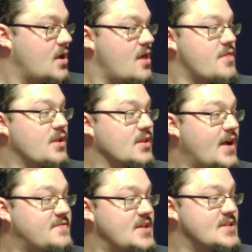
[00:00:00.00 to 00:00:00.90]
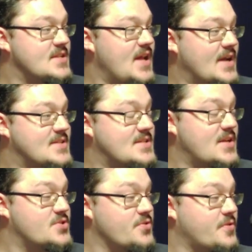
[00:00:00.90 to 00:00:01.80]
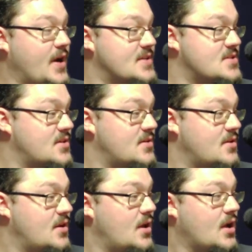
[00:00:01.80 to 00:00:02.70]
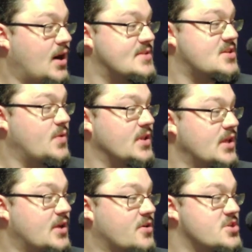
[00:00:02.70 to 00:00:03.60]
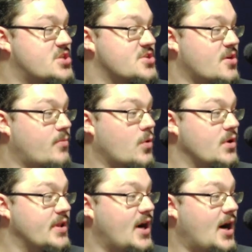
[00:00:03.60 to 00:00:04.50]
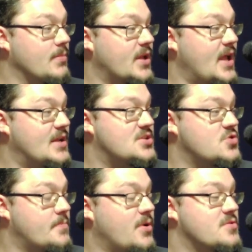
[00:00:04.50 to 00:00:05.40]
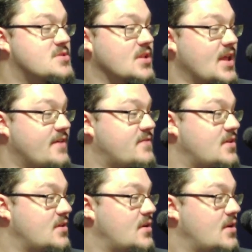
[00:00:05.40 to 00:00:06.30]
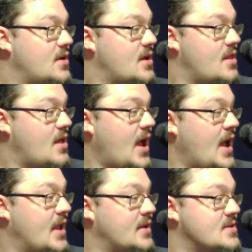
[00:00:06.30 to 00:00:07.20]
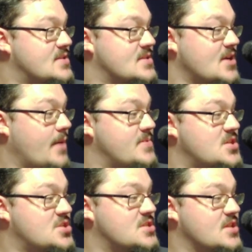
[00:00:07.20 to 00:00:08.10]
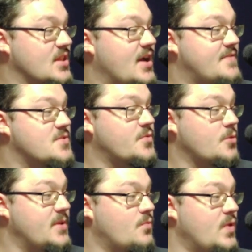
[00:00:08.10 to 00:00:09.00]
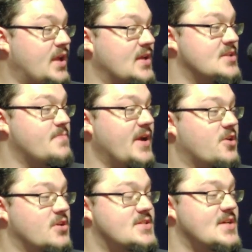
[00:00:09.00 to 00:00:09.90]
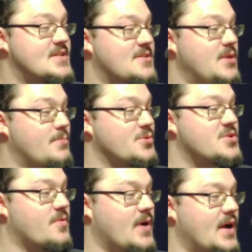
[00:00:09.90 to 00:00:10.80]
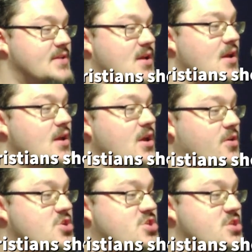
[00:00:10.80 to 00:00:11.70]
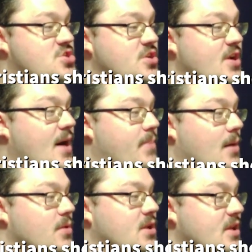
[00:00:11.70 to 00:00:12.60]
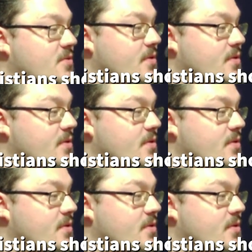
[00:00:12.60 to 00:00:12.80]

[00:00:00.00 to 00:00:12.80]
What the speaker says: the left is an existential threat. Consequently, Christians are morally obligated to oppose the left. And since opposition to the left will be weakened by criticizing people to the right, Christians should not publicly